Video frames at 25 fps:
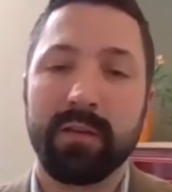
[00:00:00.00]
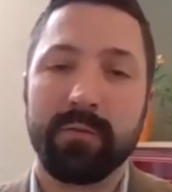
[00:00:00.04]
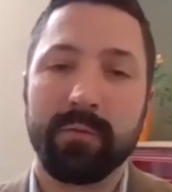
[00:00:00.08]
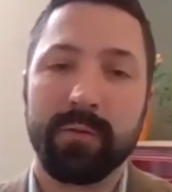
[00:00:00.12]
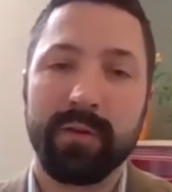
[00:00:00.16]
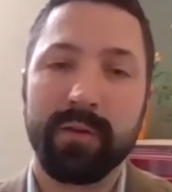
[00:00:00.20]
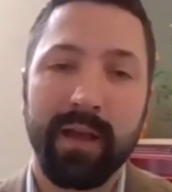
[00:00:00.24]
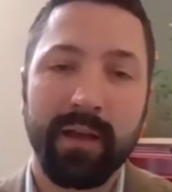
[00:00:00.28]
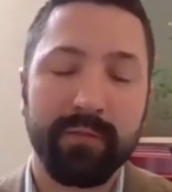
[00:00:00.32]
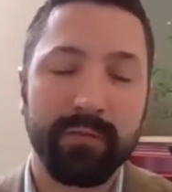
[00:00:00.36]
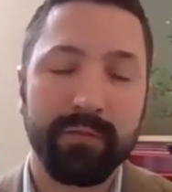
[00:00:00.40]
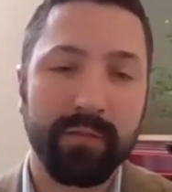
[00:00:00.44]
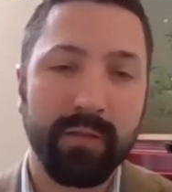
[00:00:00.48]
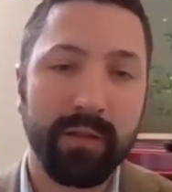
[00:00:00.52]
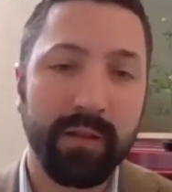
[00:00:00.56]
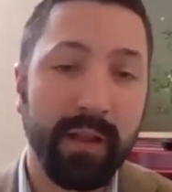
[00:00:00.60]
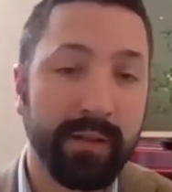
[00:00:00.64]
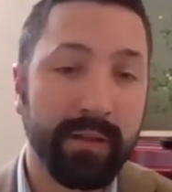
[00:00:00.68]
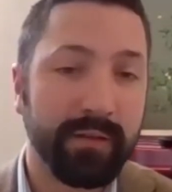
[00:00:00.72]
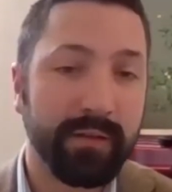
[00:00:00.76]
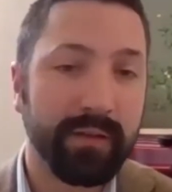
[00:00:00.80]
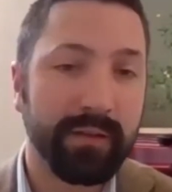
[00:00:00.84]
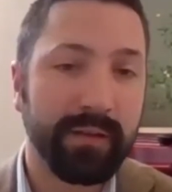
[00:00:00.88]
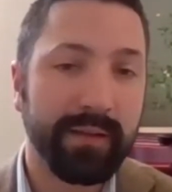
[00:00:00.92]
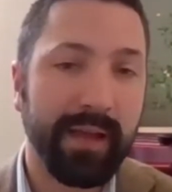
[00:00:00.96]
We have the
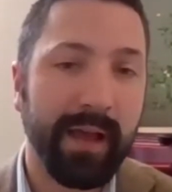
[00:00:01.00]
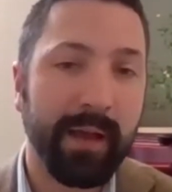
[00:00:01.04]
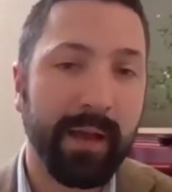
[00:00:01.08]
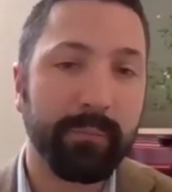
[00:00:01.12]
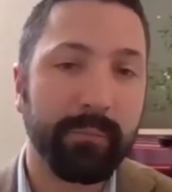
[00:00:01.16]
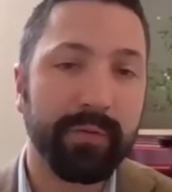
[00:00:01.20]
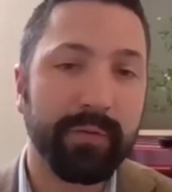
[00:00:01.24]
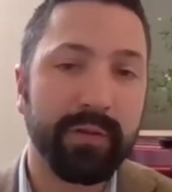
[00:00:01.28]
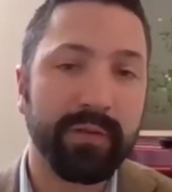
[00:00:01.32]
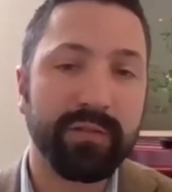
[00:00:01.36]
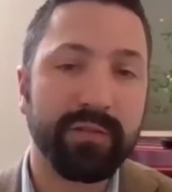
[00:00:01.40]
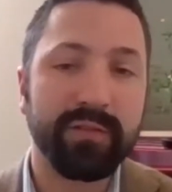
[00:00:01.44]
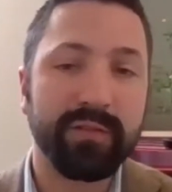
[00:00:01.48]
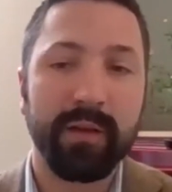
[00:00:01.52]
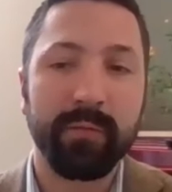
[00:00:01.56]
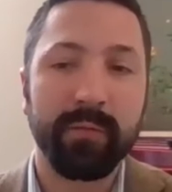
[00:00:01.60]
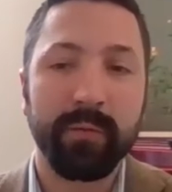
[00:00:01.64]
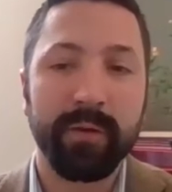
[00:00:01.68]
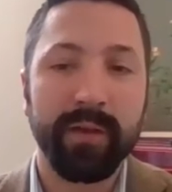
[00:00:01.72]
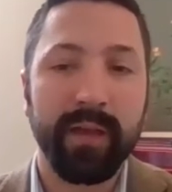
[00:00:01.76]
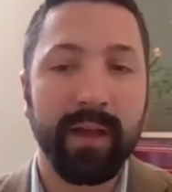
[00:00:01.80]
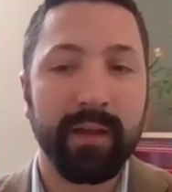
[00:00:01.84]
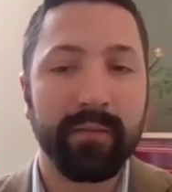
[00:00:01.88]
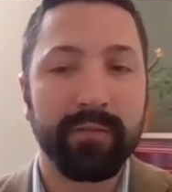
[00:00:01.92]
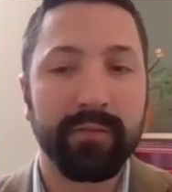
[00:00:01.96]
London campus and
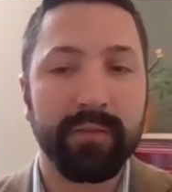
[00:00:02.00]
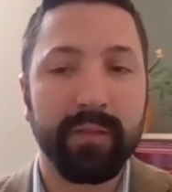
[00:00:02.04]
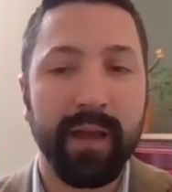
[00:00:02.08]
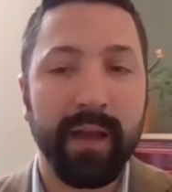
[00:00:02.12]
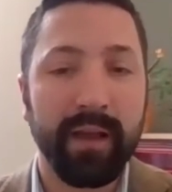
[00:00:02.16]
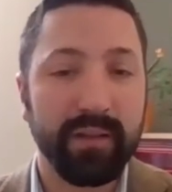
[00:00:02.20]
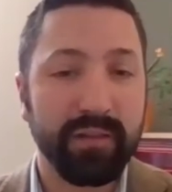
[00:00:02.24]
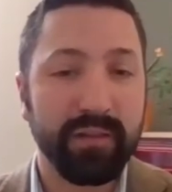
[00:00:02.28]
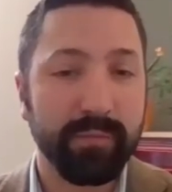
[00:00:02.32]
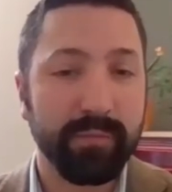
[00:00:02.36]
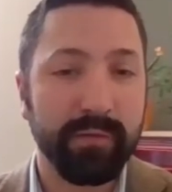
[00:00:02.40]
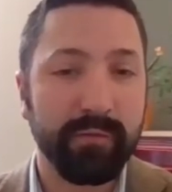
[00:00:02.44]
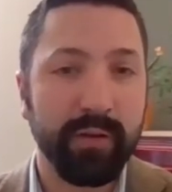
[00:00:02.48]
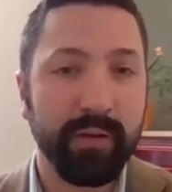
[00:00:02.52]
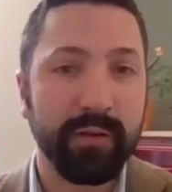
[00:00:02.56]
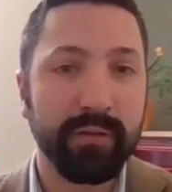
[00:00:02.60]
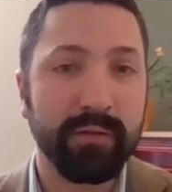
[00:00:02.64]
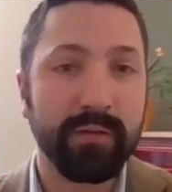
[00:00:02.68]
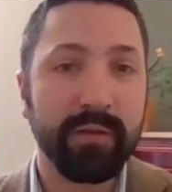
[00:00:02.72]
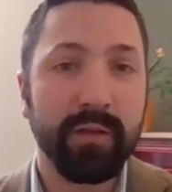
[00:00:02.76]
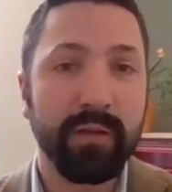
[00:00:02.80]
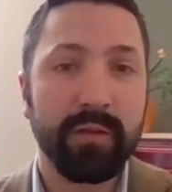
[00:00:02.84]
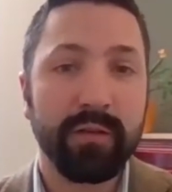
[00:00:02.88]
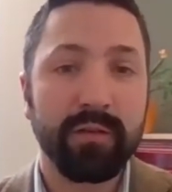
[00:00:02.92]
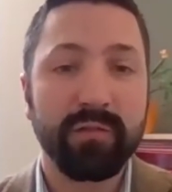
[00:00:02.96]
we have the Haxby
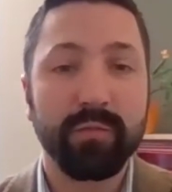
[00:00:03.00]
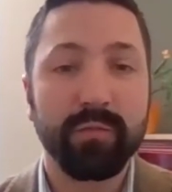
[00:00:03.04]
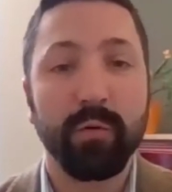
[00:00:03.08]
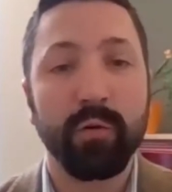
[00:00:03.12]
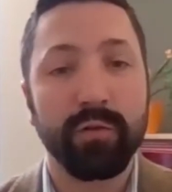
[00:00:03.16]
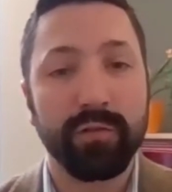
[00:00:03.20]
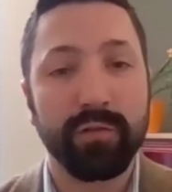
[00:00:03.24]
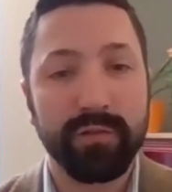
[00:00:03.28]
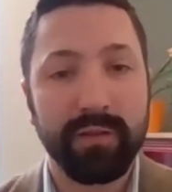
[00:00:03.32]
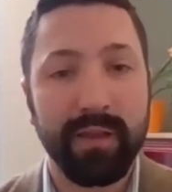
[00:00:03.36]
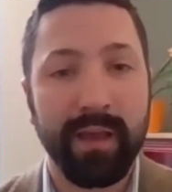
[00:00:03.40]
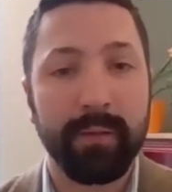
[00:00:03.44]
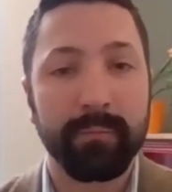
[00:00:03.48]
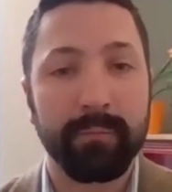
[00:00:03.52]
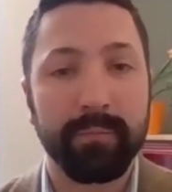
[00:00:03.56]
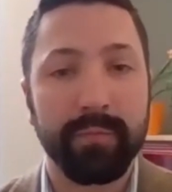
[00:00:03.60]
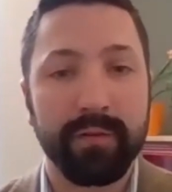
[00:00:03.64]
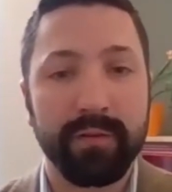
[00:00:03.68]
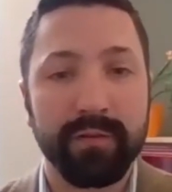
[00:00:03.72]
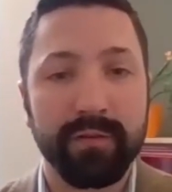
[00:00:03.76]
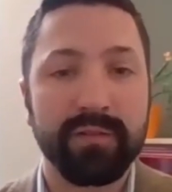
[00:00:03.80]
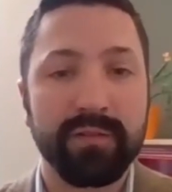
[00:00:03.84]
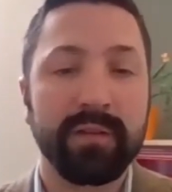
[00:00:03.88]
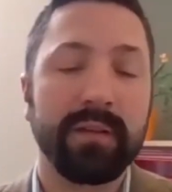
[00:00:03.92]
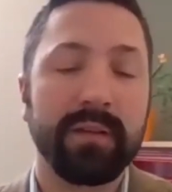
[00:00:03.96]
Road Sports
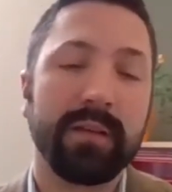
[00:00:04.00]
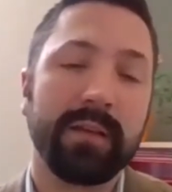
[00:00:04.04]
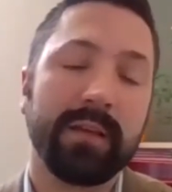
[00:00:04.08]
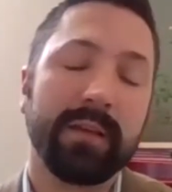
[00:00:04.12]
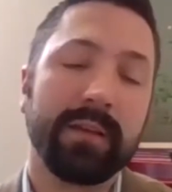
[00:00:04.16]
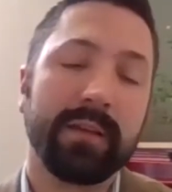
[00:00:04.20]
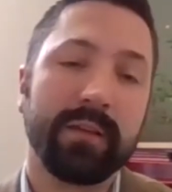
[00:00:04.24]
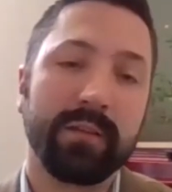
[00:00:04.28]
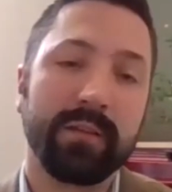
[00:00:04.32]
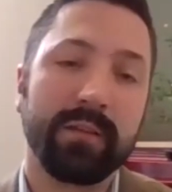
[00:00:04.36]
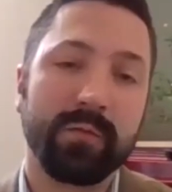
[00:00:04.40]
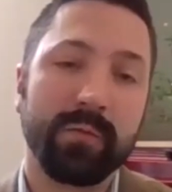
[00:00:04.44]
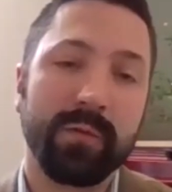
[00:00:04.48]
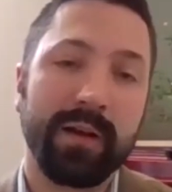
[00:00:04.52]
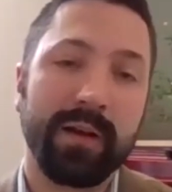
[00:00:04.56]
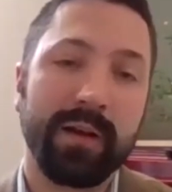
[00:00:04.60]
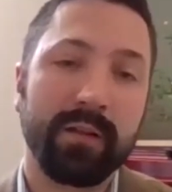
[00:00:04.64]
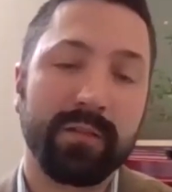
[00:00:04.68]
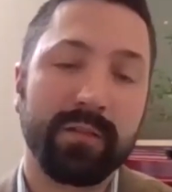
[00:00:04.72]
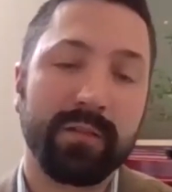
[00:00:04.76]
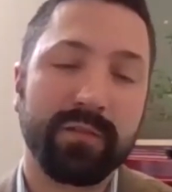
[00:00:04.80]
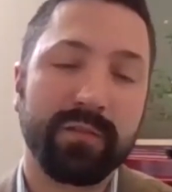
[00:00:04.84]
Campus as well.